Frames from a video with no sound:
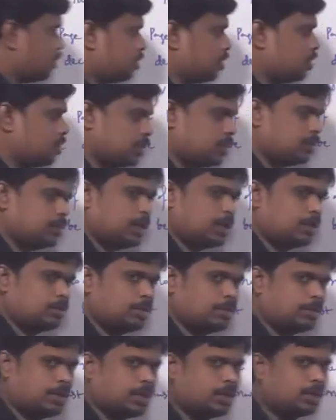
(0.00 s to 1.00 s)
first into the main
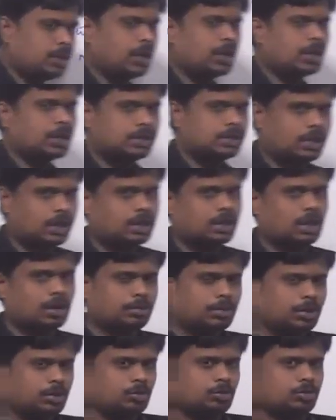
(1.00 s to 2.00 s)
memory, that
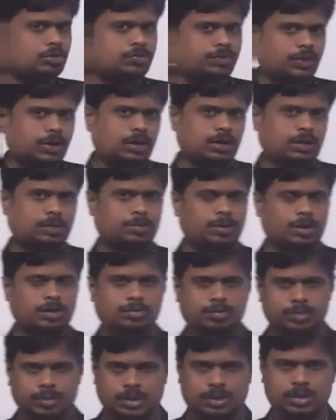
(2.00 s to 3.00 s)
can be used for
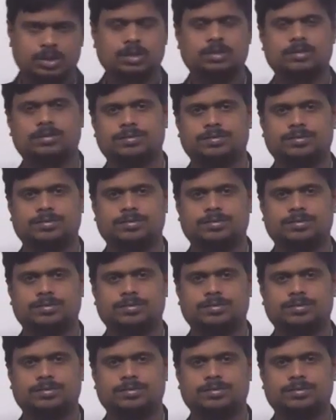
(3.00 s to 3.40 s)
replacement.